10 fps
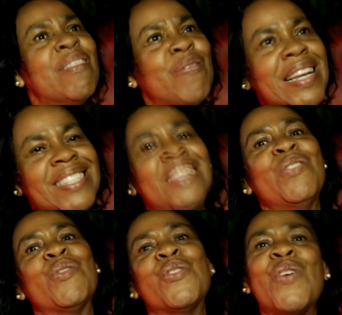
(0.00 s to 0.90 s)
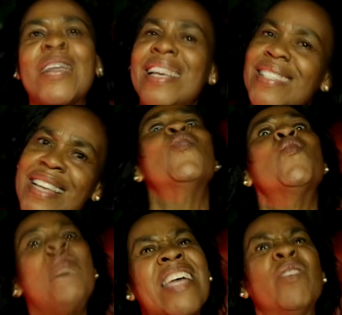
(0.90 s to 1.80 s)
are inviting you to join us
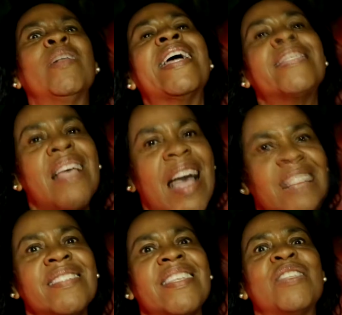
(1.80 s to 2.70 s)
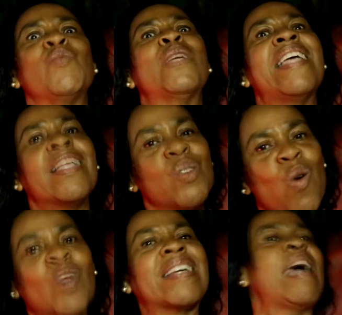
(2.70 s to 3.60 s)
where you'll get answers. We get
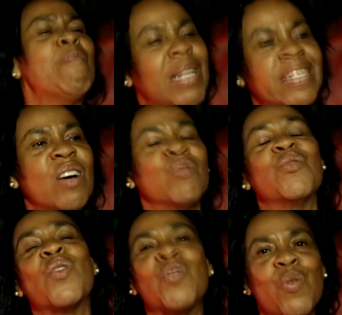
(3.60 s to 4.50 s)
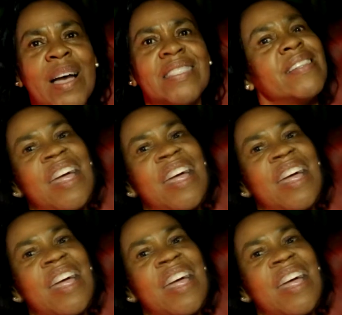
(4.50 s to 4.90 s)
God coming down to talk to us